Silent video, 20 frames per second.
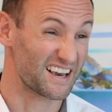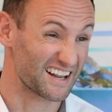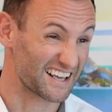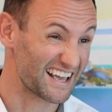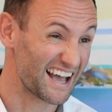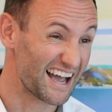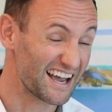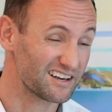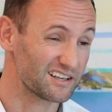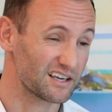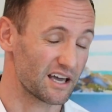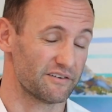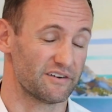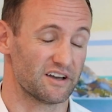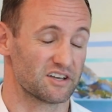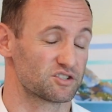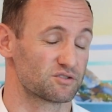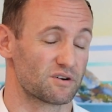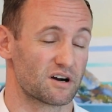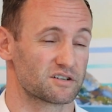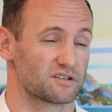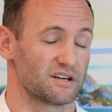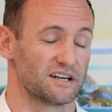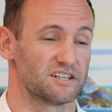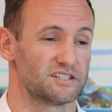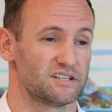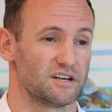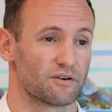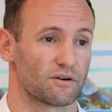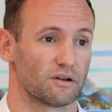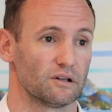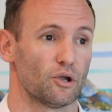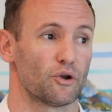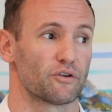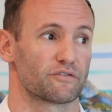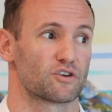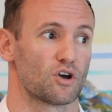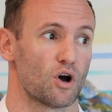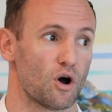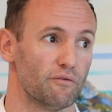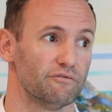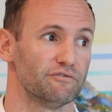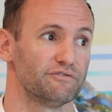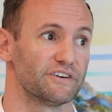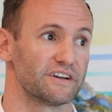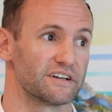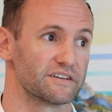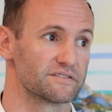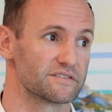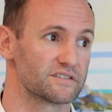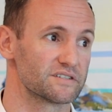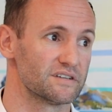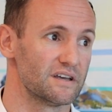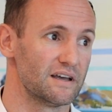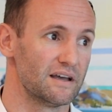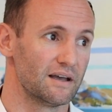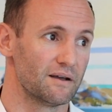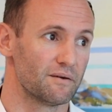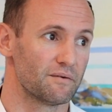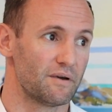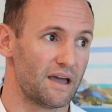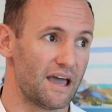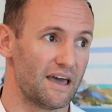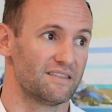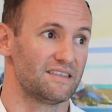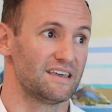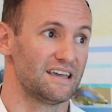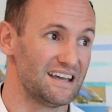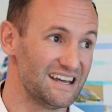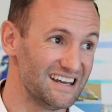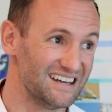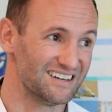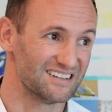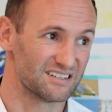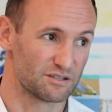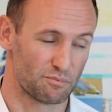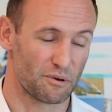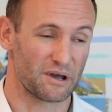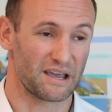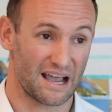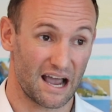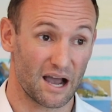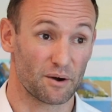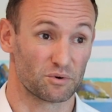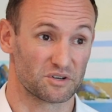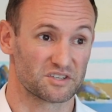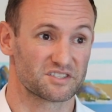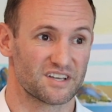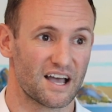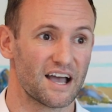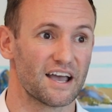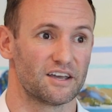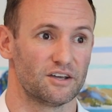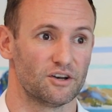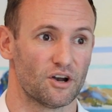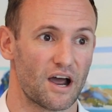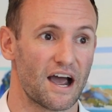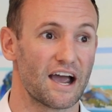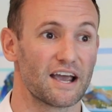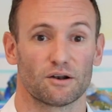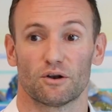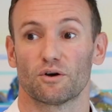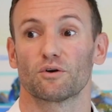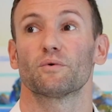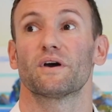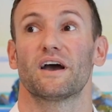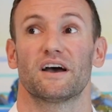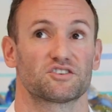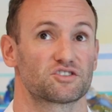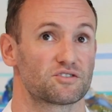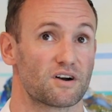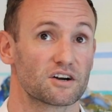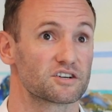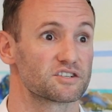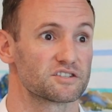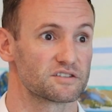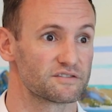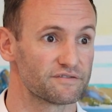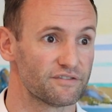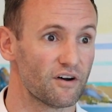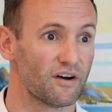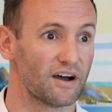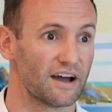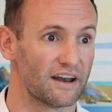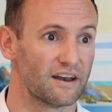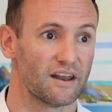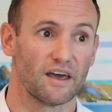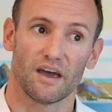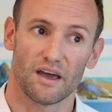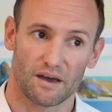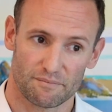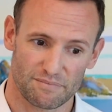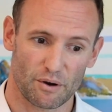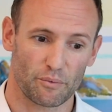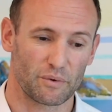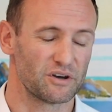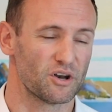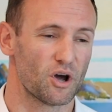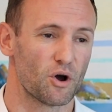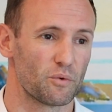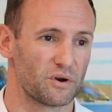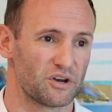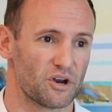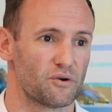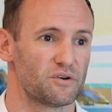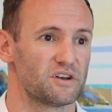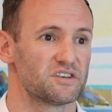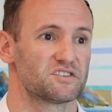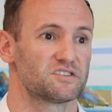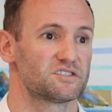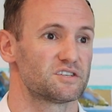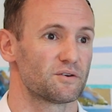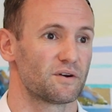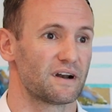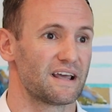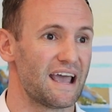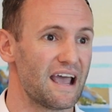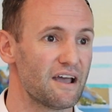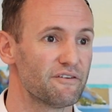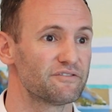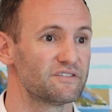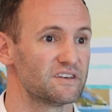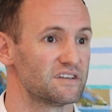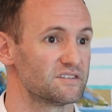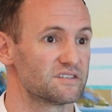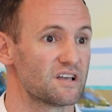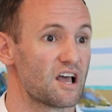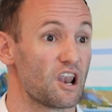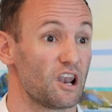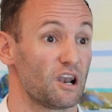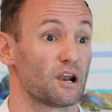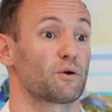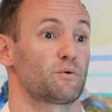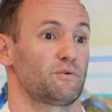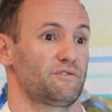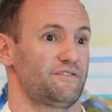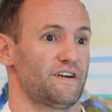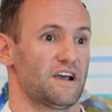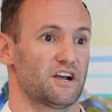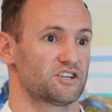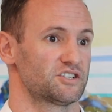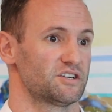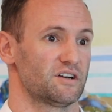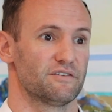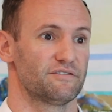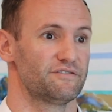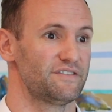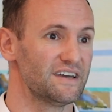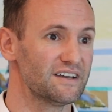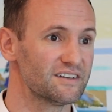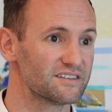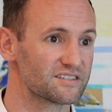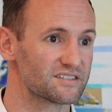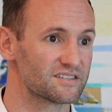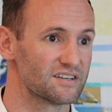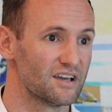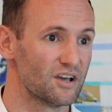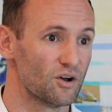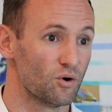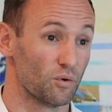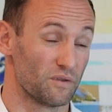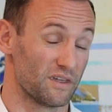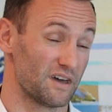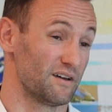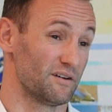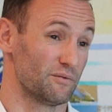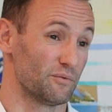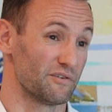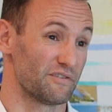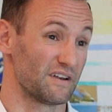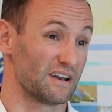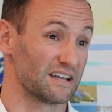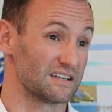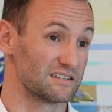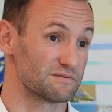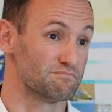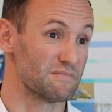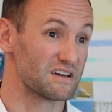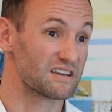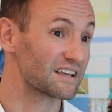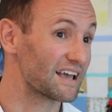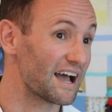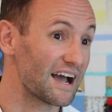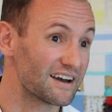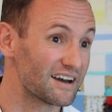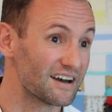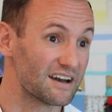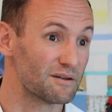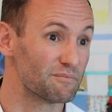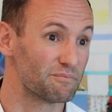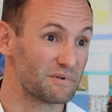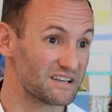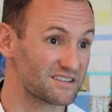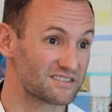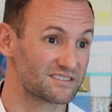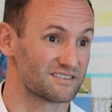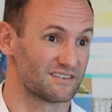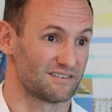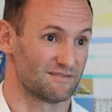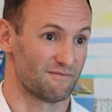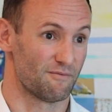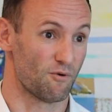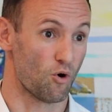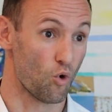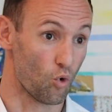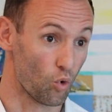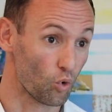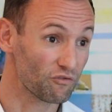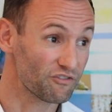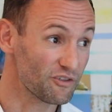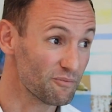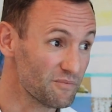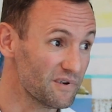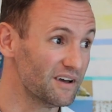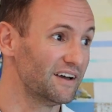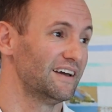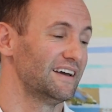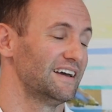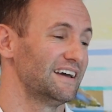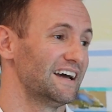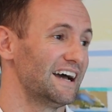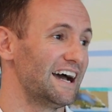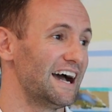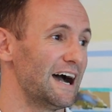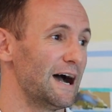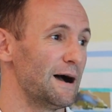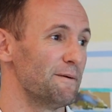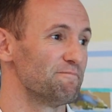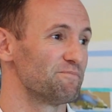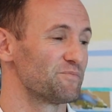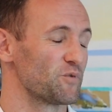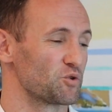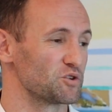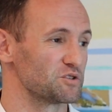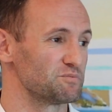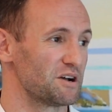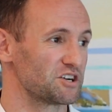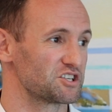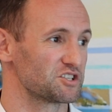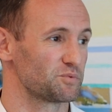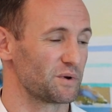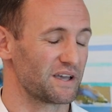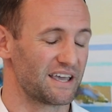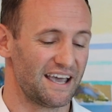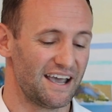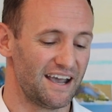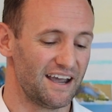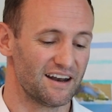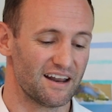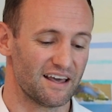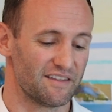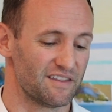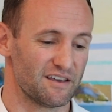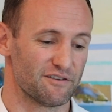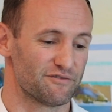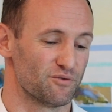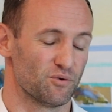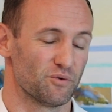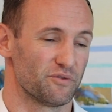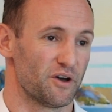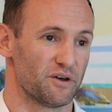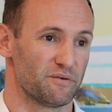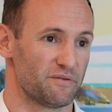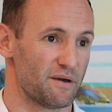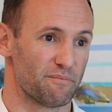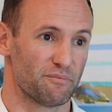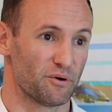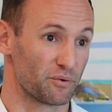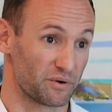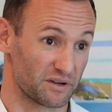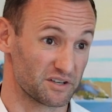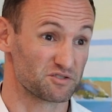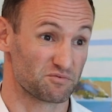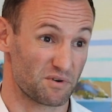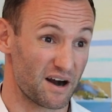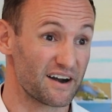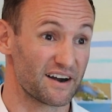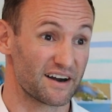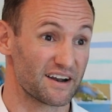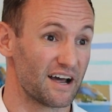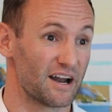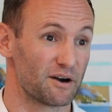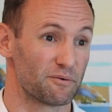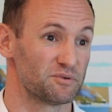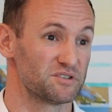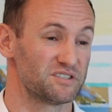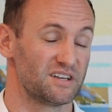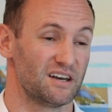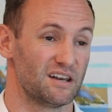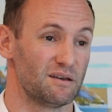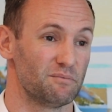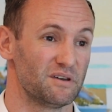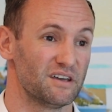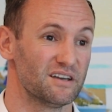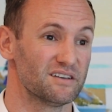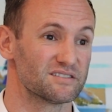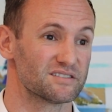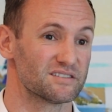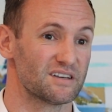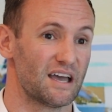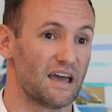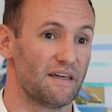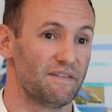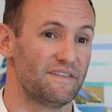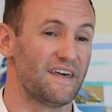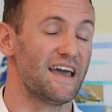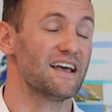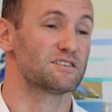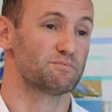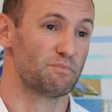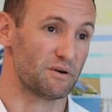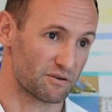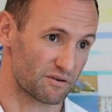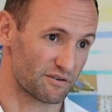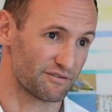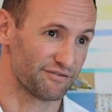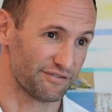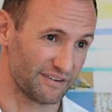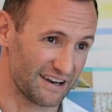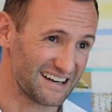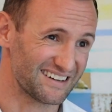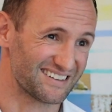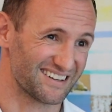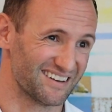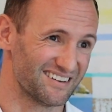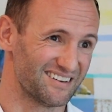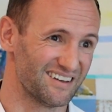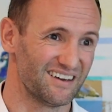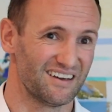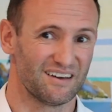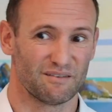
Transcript: That again gave our structural engineer a lot of confidence at the end being able to say, you know, hey, look, our structure's fine, but we know we don't necessarily have these liquefaction effects, or that we've at least mitigated at best all of them, um, or as much as we can, and therefore that, that building is rated 100% NBS, and that's been reflected